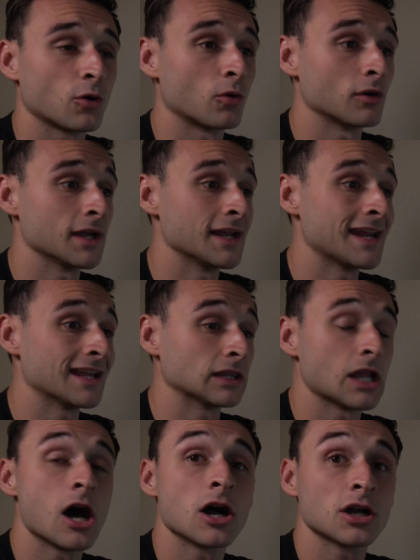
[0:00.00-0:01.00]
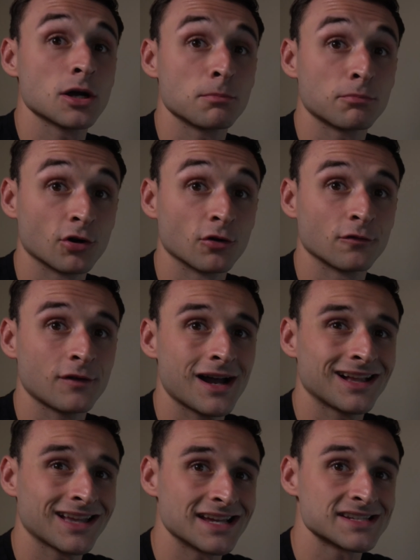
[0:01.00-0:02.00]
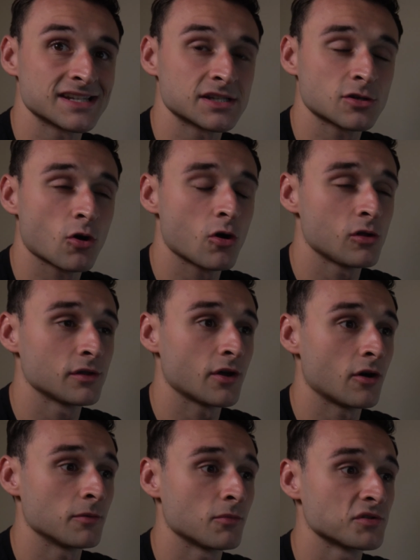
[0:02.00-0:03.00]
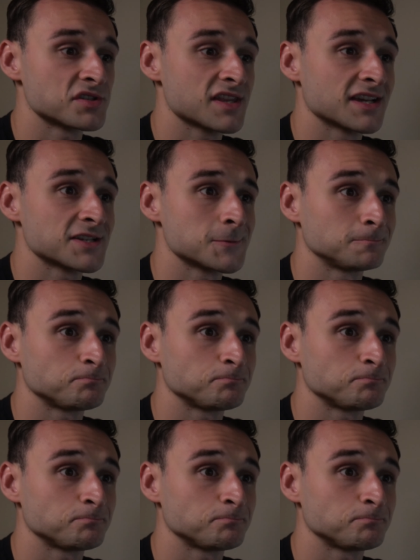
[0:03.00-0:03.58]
or in a log profile, as it's called on most things,